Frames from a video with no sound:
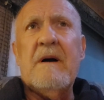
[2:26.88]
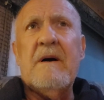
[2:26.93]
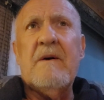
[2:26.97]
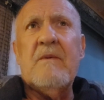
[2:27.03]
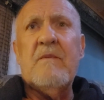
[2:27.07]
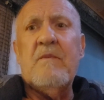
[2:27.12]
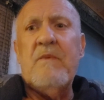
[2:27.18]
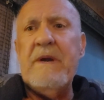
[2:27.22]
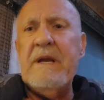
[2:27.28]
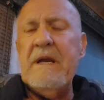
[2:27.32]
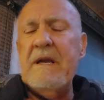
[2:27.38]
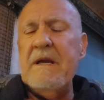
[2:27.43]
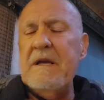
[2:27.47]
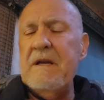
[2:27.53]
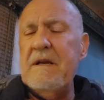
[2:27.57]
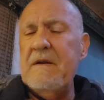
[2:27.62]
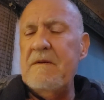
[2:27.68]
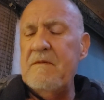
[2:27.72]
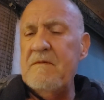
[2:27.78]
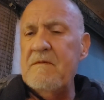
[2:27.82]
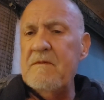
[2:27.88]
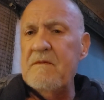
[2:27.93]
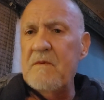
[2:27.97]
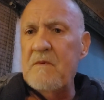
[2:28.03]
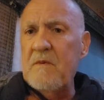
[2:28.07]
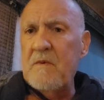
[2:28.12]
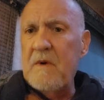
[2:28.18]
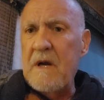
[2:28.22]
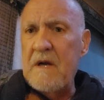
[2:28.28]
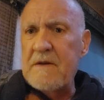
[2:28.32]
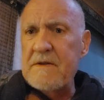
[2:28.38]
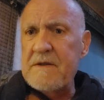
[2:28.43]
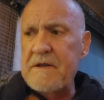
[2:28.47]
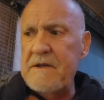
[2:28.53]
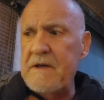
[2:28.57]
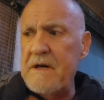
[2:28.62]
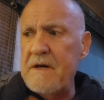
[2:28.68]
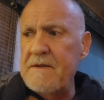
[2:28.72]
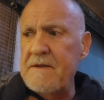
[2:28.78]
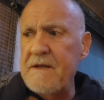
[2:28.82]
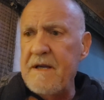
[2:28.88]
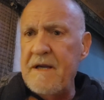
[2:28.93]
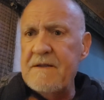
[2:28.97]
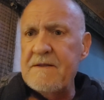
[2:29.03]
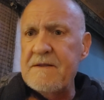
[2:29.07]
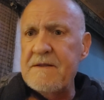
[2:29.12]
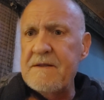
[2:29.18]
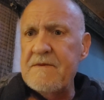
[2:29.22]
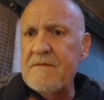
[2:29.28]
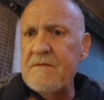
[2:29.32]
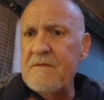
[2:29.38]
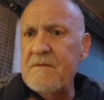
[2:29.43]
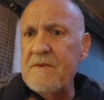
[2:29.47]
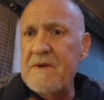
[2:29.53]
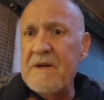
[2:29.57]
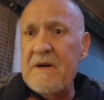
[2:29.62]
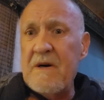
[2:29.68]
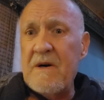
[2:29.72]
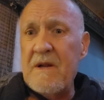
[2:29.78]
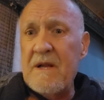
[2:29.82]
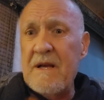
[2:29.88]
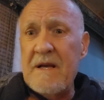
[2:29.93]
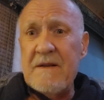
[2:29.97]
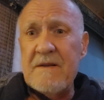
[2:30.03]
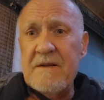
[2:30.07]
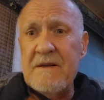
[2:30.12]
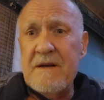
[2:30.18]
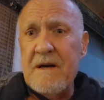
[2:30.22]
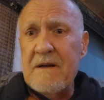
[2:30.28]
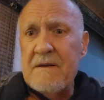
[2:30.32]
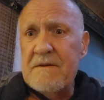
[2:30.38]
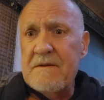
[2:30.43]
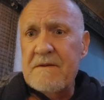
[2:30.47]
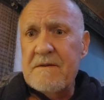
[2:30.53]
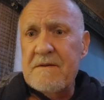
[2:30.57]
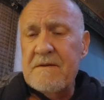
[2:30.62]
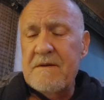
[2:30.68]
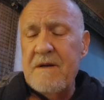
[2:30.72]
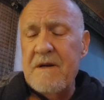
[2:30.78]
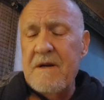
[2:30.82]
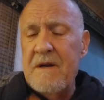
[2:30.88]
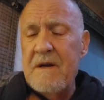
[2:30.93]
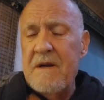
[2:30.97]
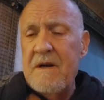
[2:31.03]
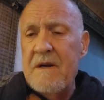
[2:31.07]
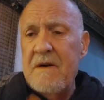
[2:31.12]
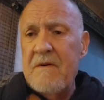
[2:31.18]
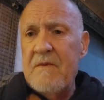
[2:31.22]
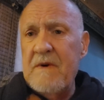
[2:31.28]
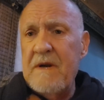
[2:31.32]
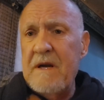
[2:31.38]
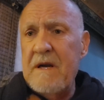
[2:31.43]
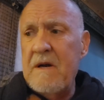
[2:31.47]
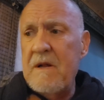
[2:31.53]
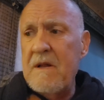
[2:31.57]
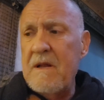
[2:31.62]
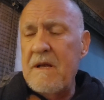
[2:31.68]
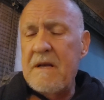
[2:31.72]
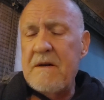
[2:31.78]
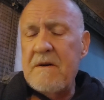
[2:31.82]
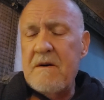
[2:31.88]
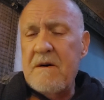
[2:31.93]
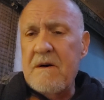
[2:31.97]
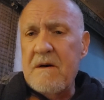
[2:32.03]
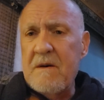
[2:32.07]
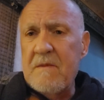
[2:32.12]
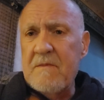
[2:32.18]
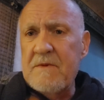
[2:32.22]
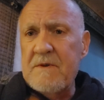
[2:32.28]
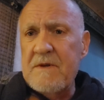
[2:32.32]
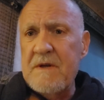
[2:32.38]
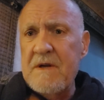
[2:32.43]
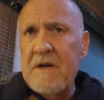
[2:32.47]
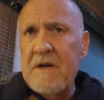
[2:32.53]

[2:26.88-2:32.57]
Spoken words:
we, as a young nation, we all had guns. We all had arms.